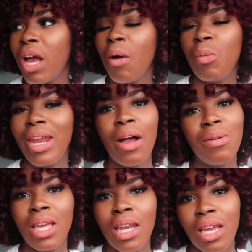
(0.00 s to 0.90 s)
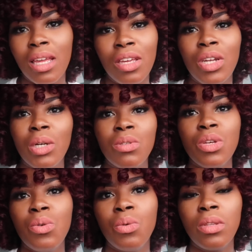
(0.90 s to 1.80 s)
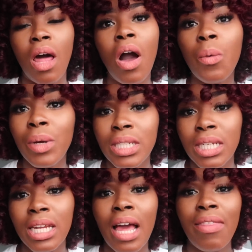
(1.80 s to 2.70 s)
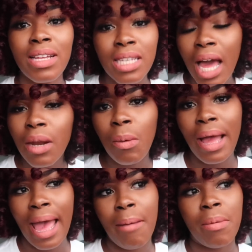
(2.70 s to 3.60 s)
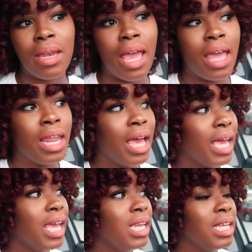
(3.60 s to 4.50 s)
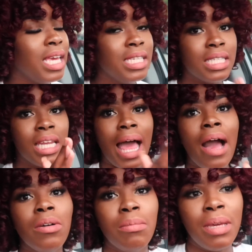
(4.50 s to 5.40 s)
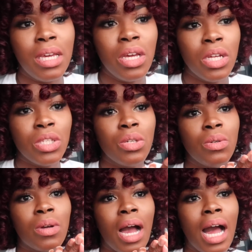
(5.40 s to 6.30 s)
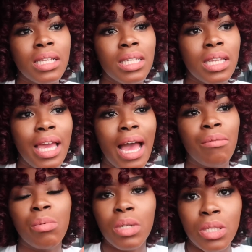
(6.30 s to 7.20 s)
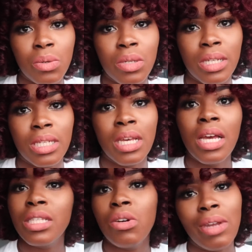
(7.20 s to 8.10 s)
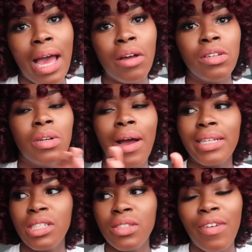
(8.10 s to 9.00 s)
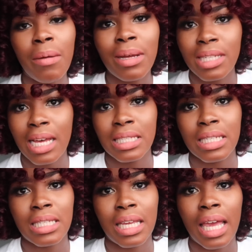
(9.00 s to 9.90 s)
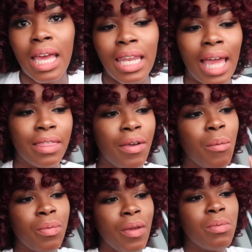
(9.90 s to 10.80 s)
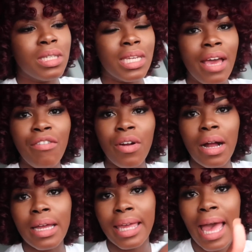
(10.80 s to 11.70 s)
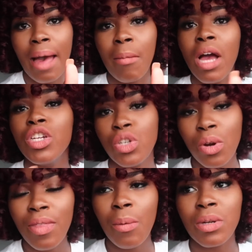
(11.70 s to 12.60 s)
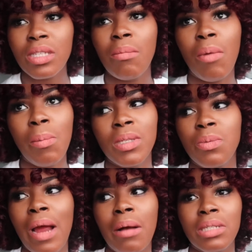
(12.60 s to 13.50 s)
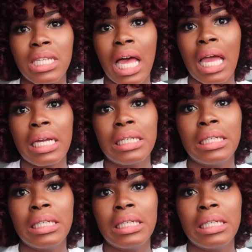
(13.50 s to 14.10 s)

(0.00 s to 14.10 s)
without getting, too long-winded, that's kind of what happened. And he's allowed me to constantly have resources. Till now, I just filed my taxes again. Like, there was never a gap. Sure, there were some moments where I was like,